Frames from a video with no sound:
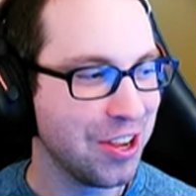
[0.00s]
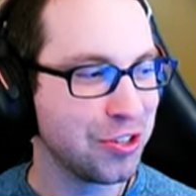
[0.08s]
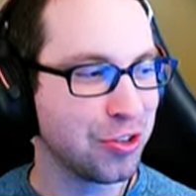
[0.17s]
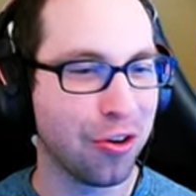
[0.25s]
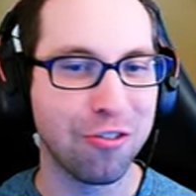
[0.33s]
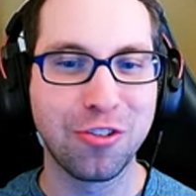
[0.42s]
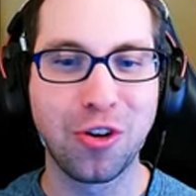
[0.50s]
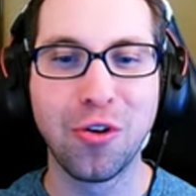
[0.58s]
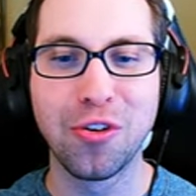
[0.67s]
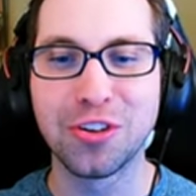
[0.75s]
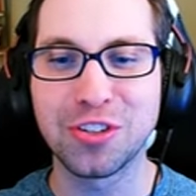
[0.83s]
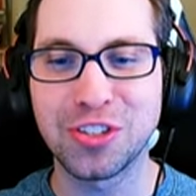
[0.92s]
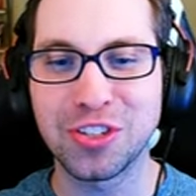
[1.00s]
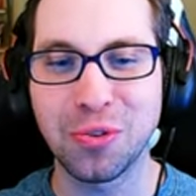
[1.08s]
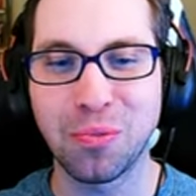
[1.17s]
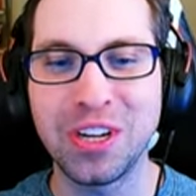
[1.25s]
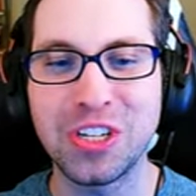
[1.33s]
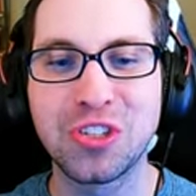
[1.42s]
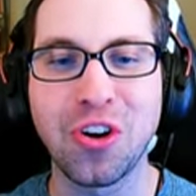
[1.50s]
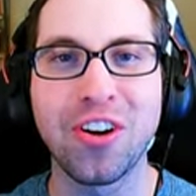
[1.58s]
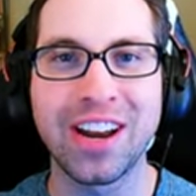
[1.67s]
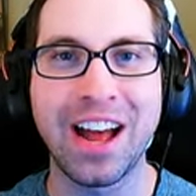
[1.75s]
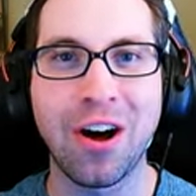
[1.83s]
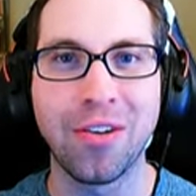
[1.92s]
So, of course, we
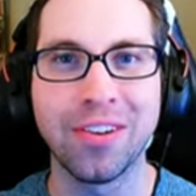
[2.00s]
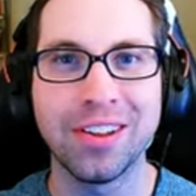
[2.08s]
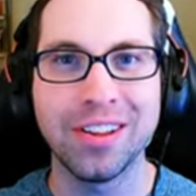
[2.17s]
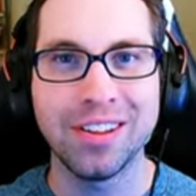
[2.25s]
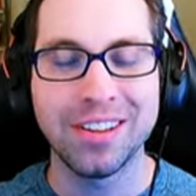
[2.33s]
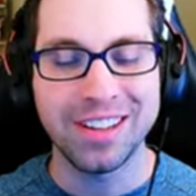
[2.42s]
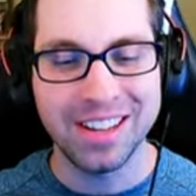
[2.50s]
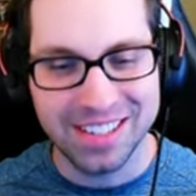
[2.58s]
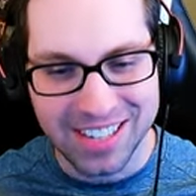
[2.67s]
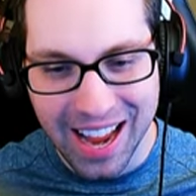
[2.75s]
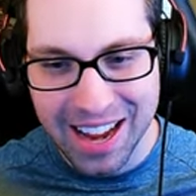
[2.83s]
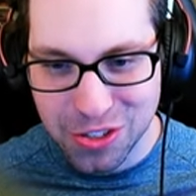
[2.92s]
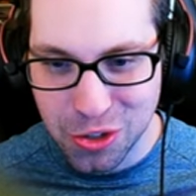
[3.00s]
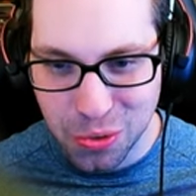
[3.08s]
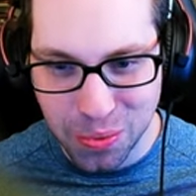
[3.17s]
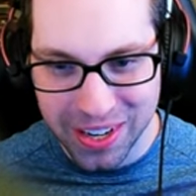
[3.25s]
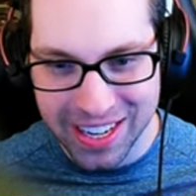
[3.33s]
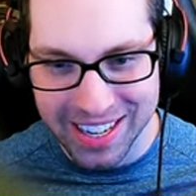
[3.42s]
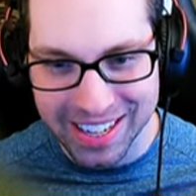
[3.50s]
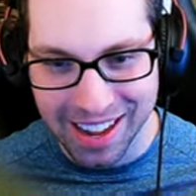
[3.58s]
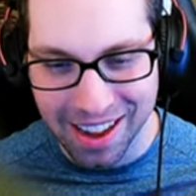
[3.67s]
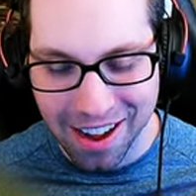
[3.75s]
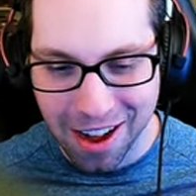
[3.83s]
start out in Tatooine,